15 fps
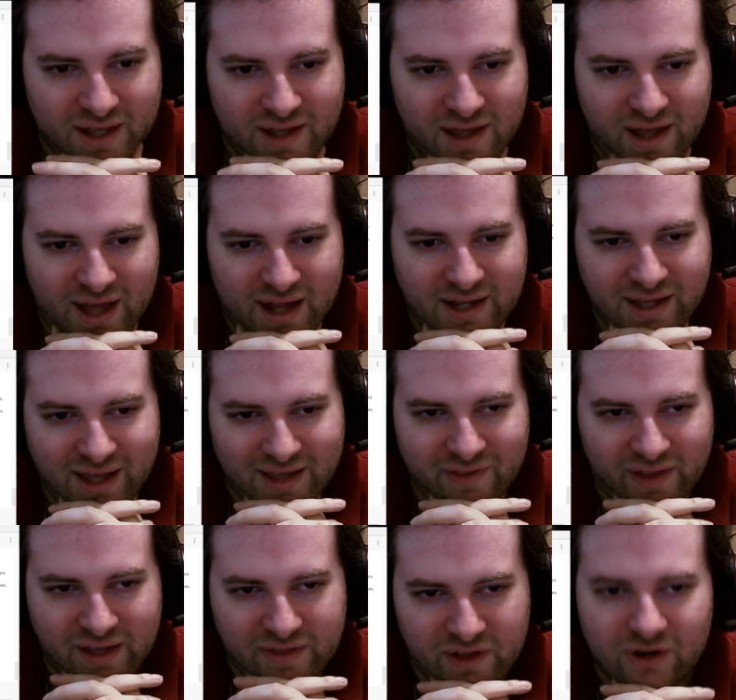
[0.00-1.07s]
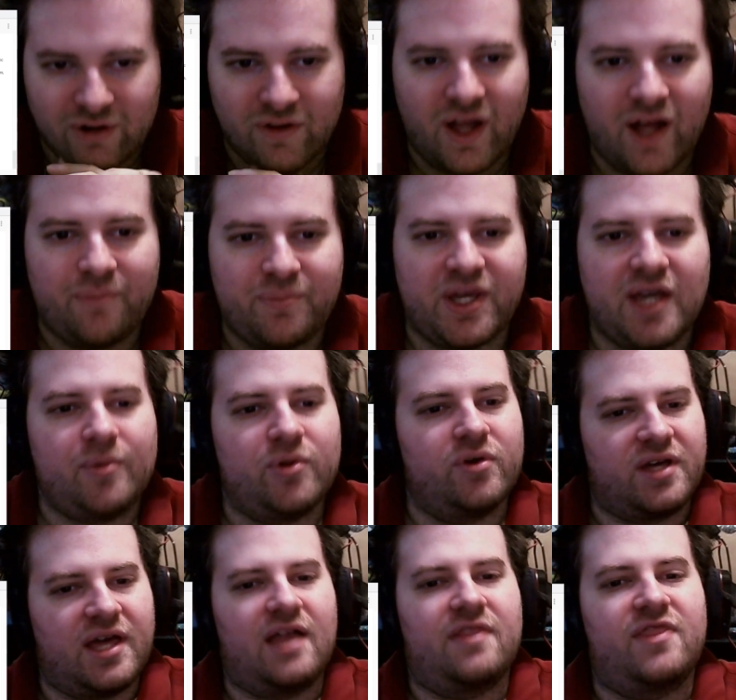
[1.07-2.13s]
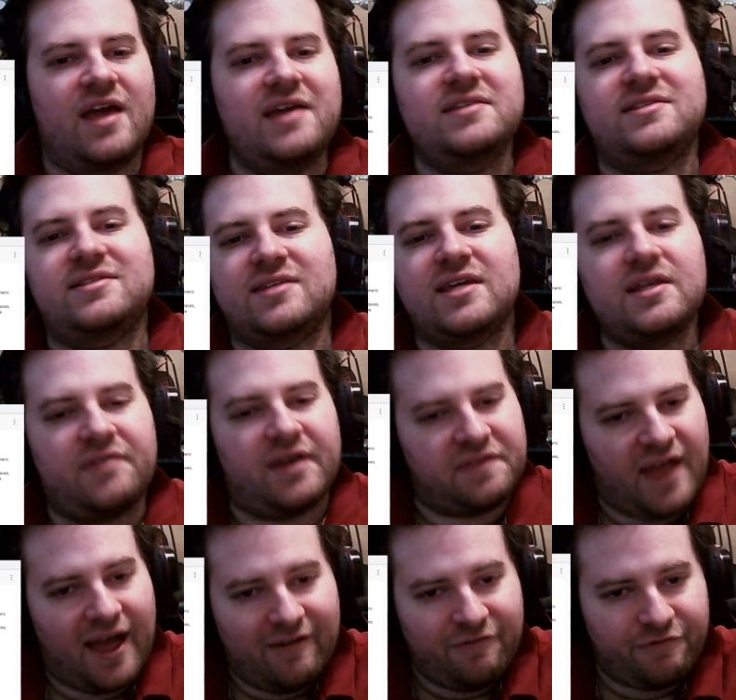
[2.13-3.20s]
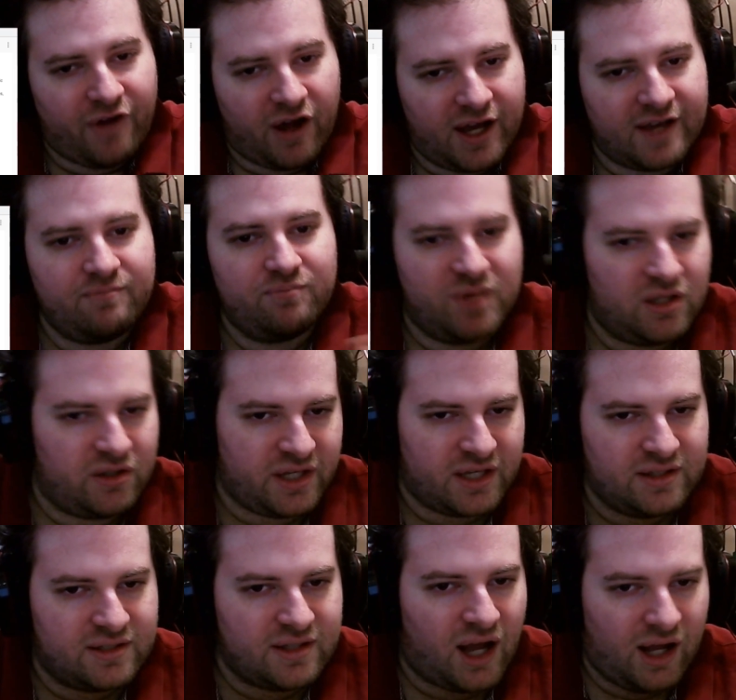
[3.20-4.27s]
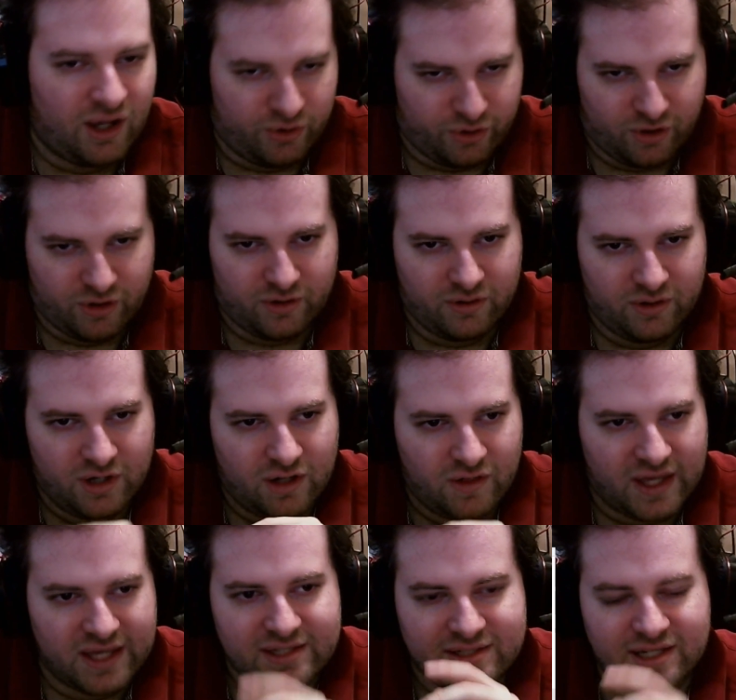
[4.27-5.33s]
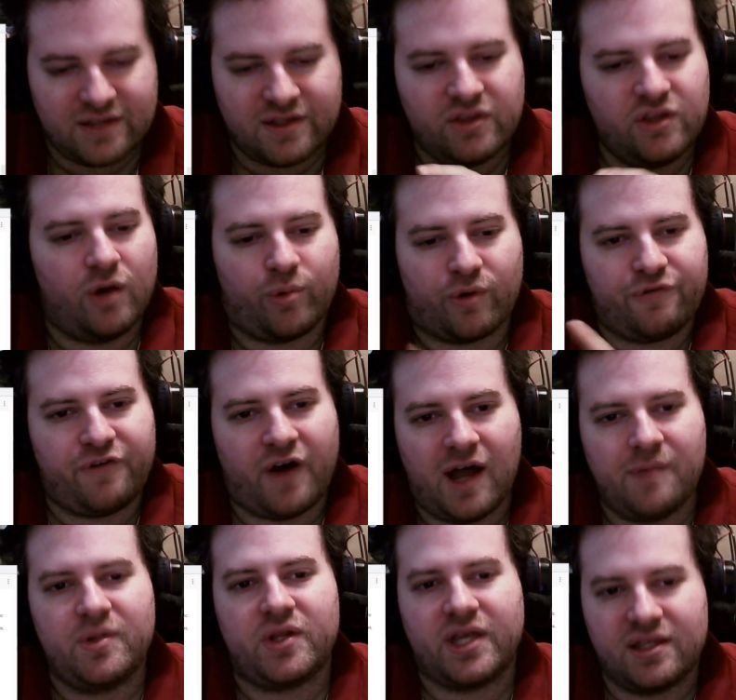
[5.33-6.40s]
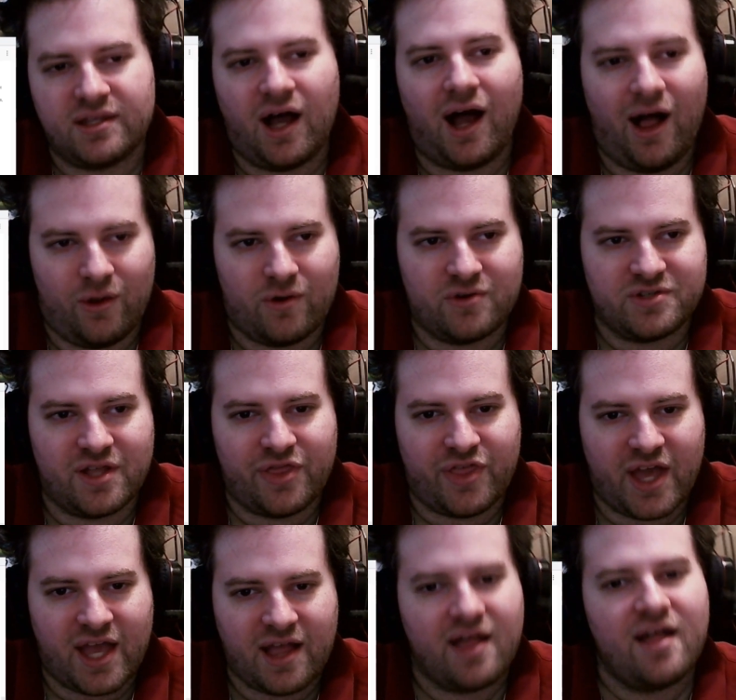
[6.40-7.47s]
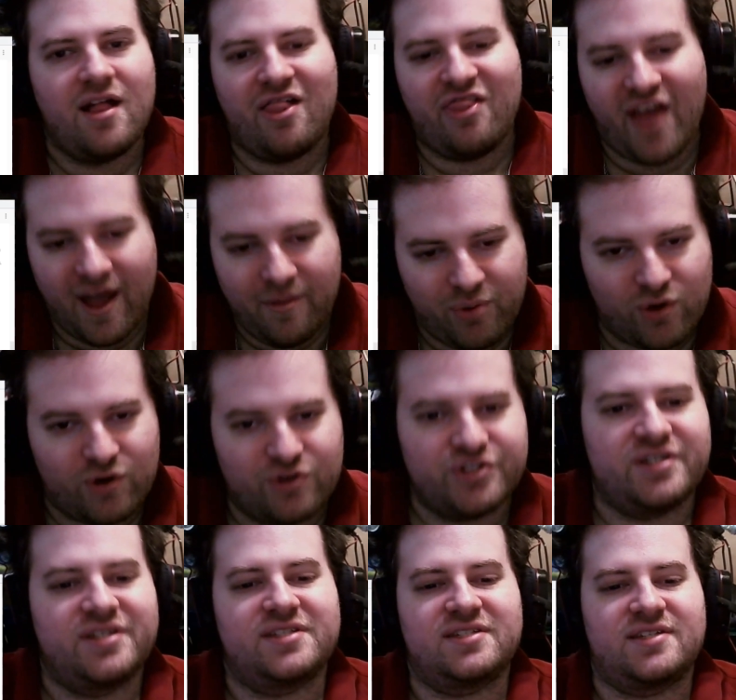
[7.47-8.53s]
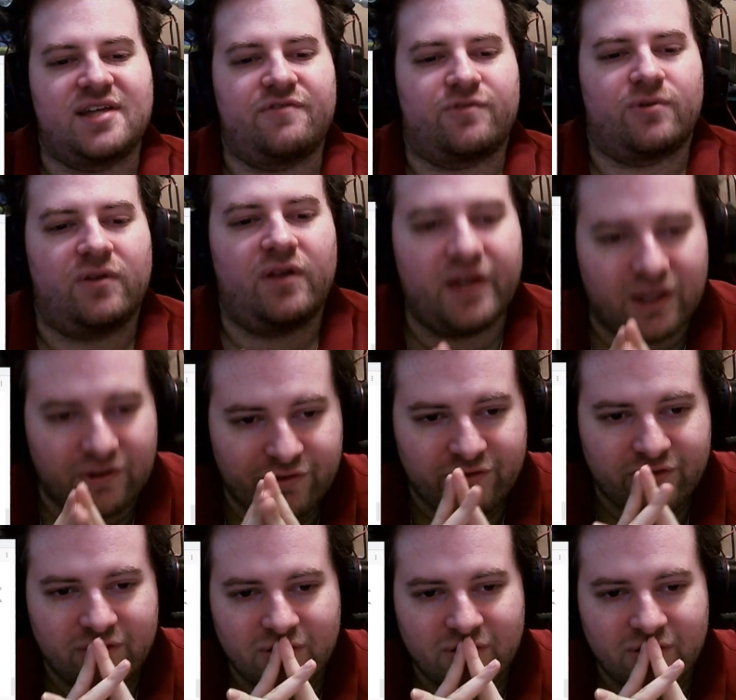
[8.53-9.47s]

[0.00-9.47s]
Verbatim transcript: And again, like, there are a lot of people who, again, they see like that $5 million. They see the number $5 million and think that person is set for life.